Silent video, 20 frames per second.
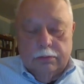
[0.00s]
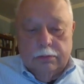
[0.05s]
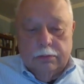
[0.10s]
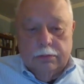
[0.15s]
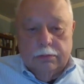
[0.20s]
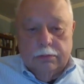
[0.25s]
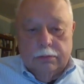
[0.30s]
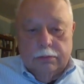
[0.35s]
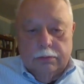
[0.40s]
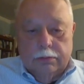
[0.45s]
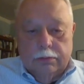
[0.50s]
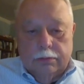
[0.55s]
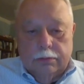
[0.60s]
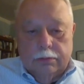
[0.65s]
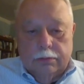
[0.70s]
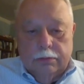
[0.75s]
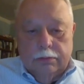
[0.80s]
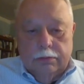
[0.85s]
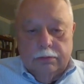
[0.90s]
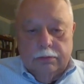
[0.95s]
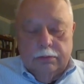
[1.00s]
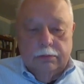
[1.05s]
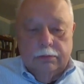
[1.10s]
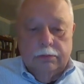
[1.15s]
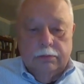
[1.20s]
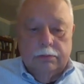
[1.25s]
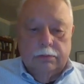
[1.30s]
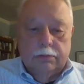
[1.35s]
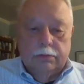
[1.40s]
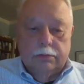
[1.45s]

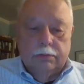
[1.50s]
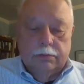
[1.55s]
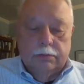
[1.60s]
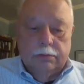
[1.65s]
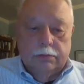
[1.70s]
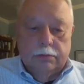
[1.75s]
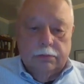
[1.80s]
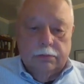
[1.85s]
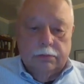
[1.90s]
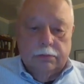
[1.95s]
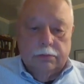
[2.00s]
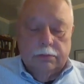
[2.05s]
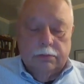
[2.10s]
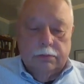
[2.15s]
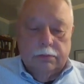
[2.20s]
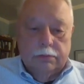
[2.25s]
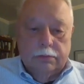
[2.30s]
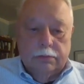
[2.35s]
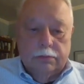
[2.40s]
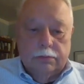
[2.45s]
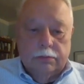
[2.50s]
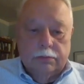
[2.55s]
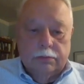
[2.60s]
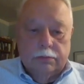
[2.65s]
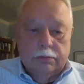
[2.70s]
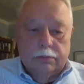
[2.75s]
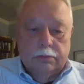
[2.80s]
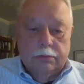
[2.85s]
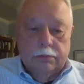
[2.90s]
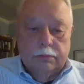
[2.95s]

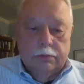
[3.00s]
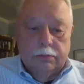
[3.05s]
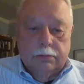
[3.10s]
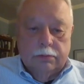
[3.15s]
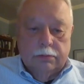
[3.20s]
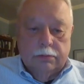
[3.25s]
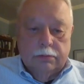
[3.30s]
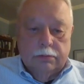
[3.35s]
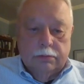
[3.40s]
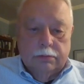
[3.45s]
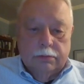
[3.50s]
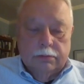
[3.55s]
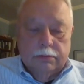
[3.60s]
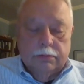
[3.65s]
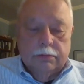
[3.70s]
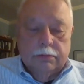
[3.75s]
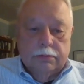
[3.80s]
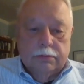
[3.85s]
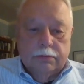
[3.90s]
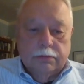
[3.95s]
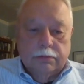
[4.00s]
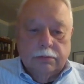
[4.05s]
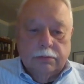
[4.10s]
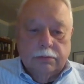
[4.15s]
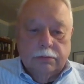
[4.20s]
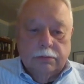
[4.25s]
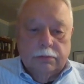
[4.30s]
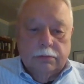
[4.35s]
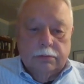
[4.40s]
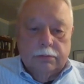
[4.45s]

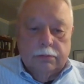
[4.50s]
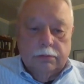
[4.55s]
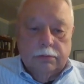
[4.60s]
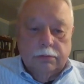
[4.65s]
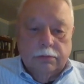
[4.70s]
(not speaking)